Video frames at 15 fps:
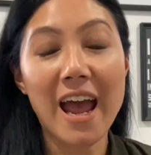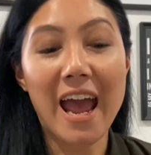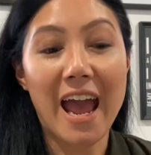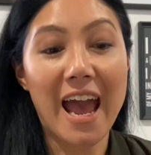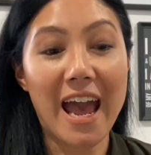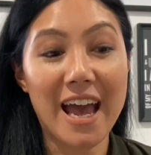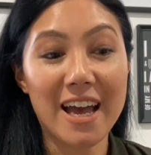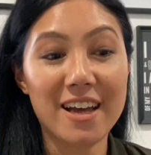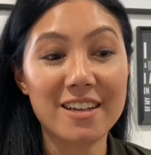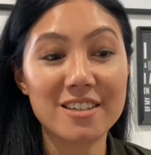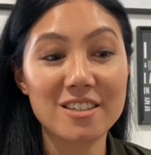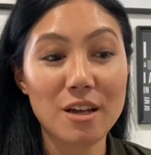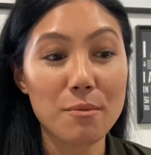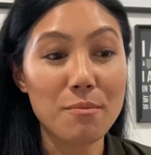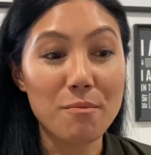
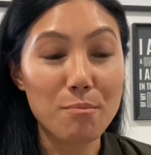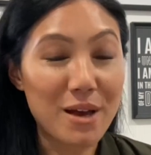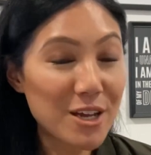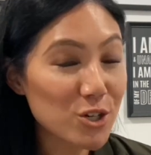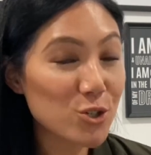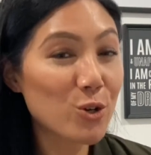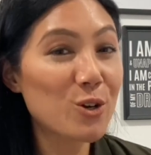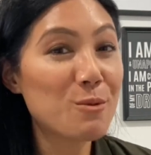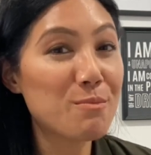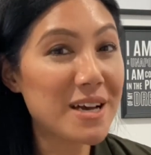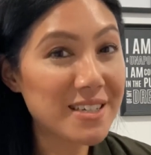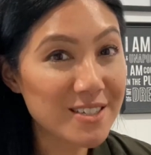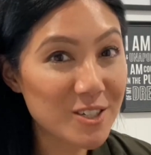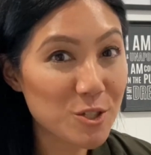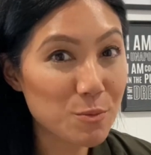And make sure to
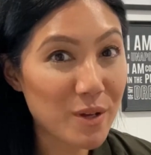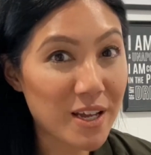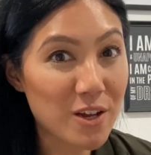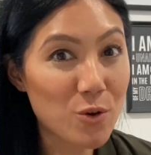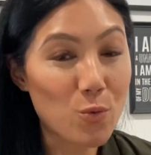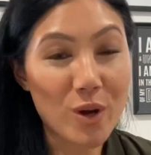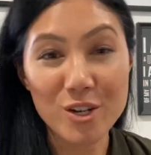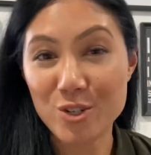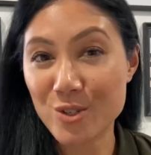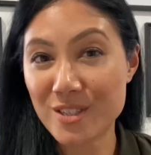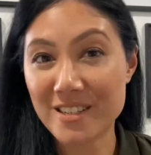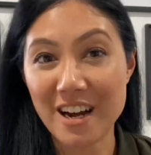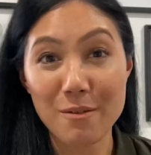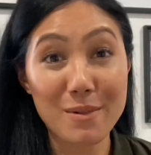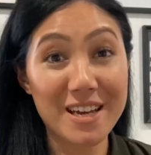message me when you
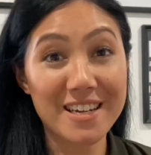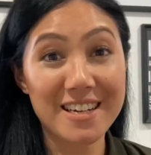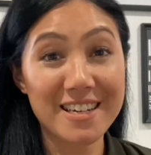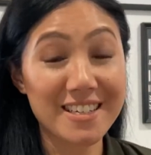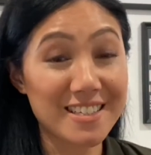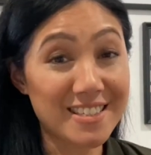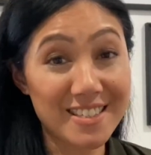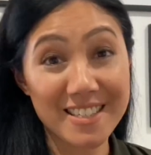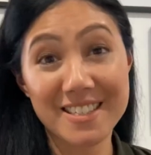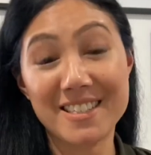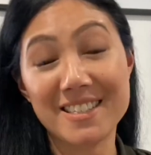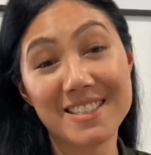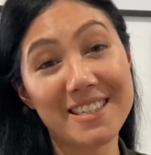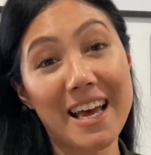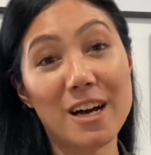start making
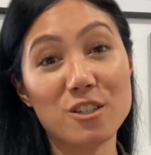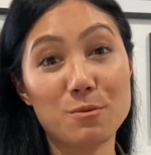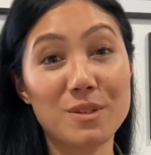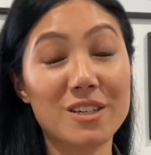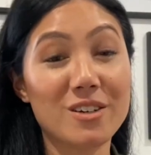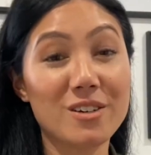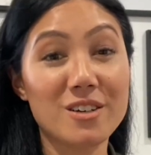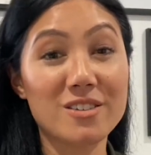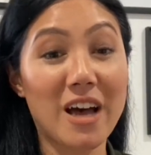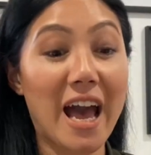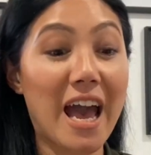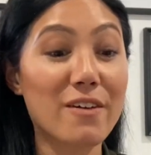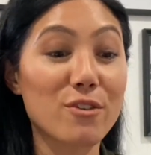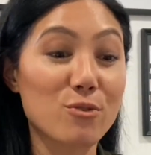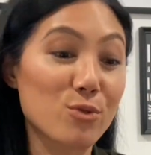consistent sales, because I
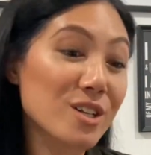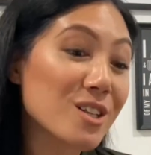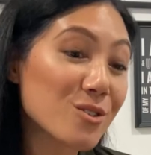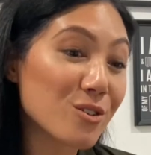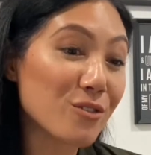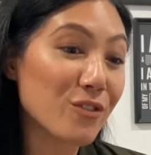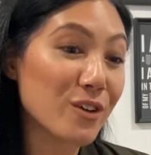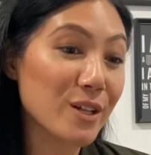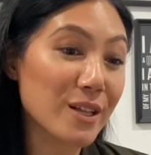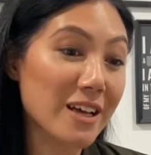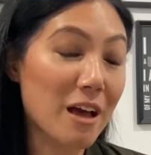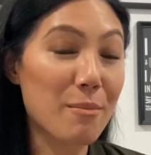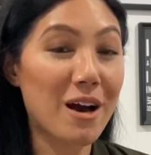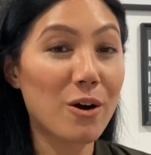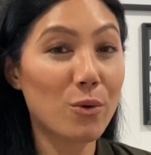have a really good feeling
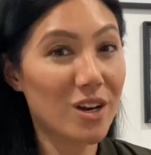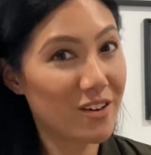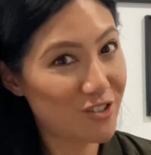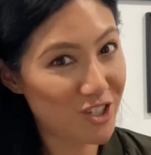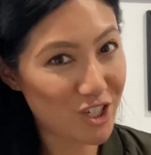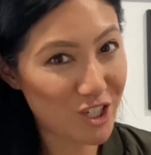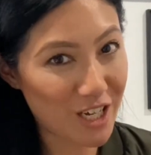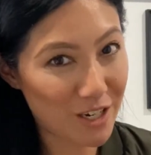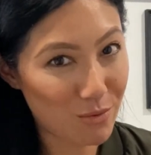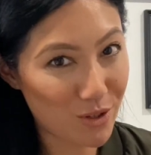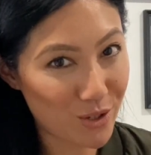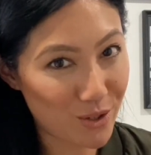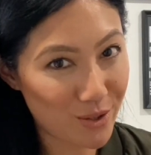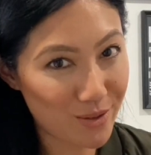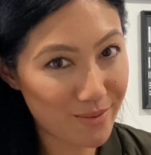about what I've just shared with
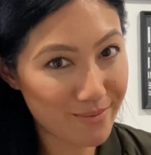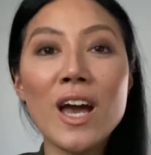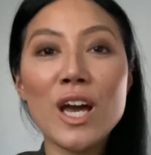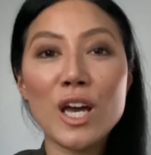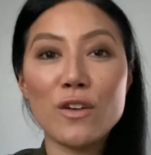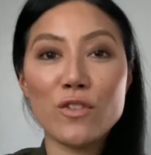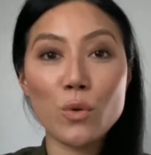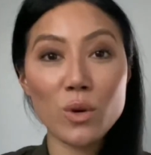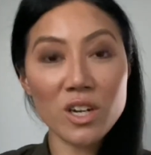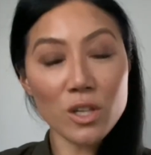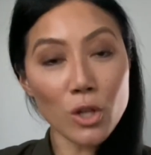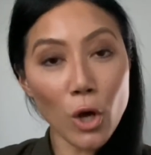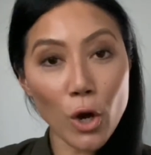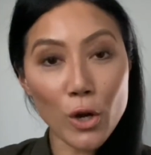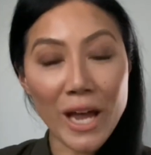you. If you want to
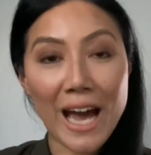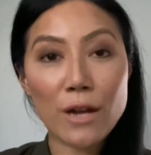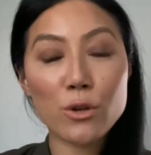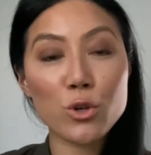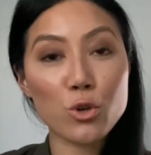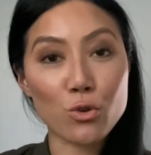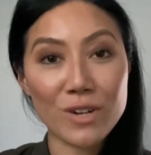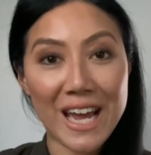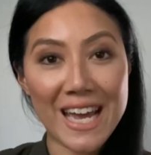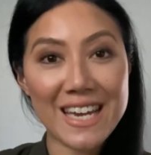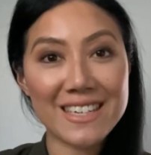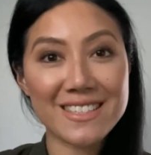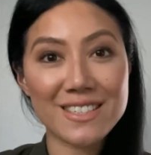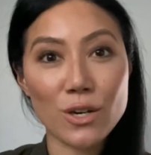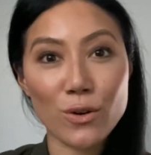learn how to create
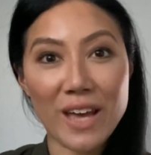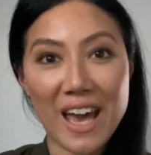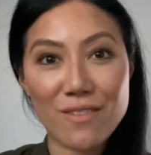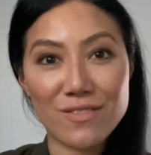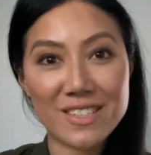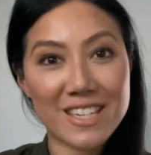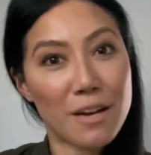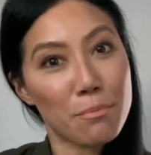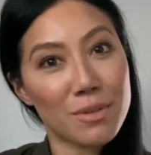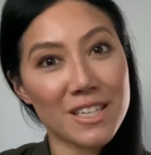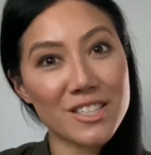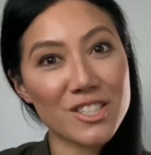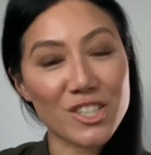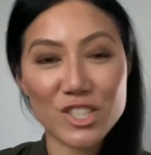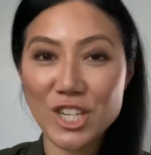and sell Canva
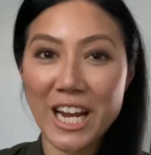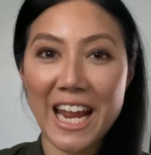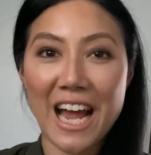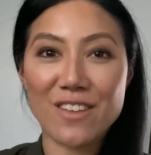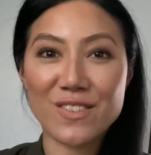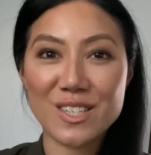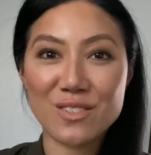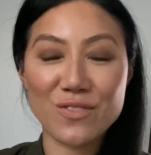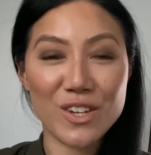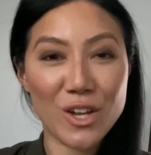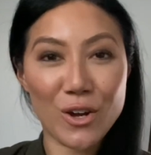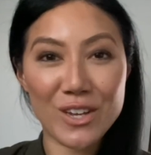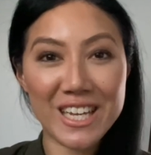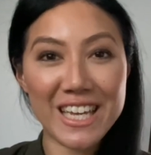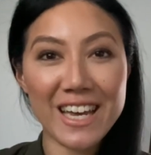templates, check out this
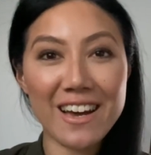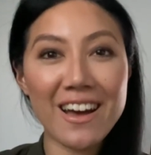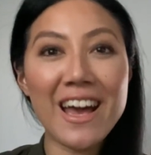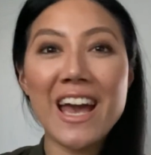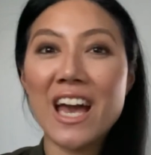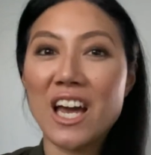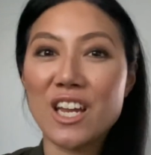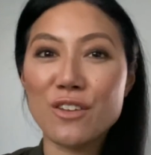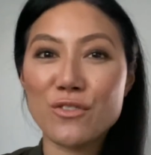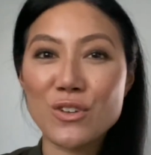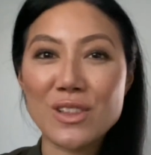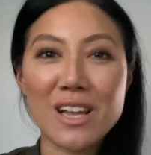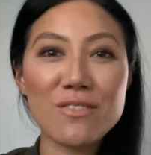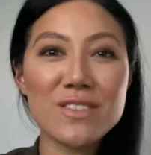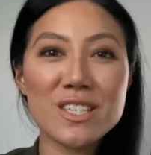video here. And if you
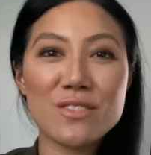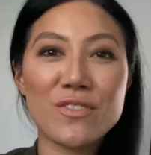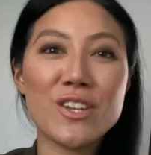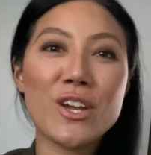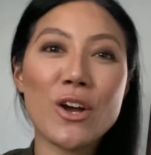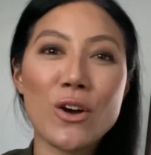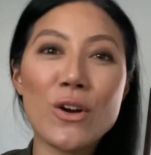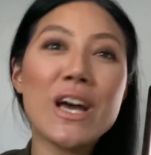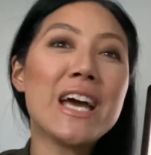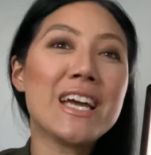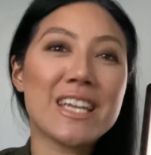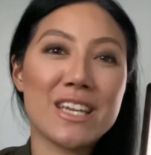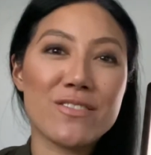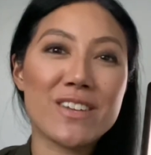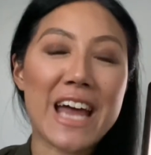love this video,
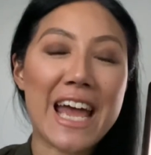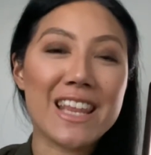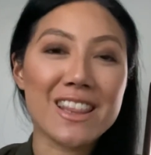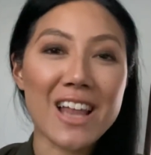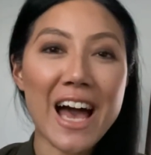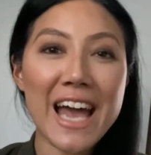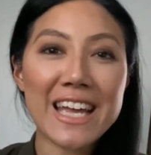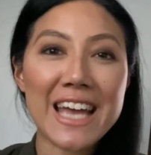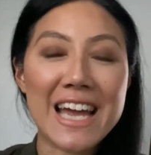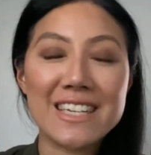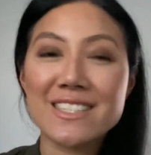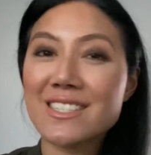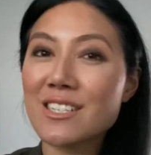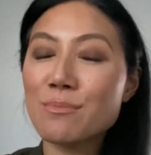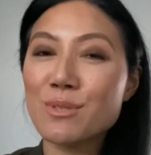give it a like
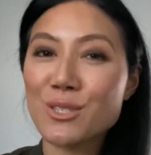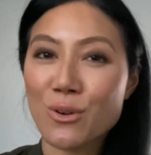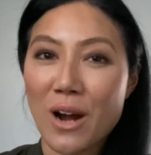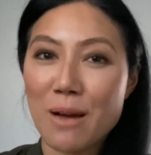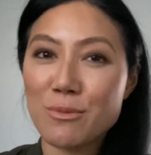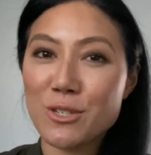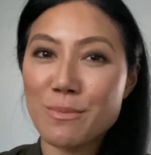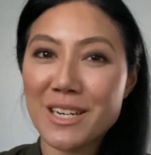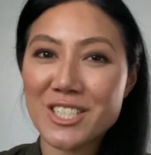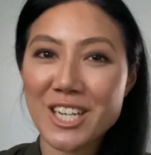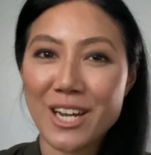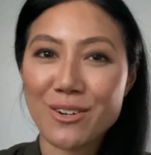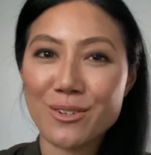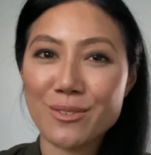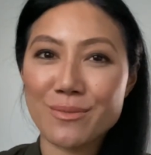and subscribe to my channel.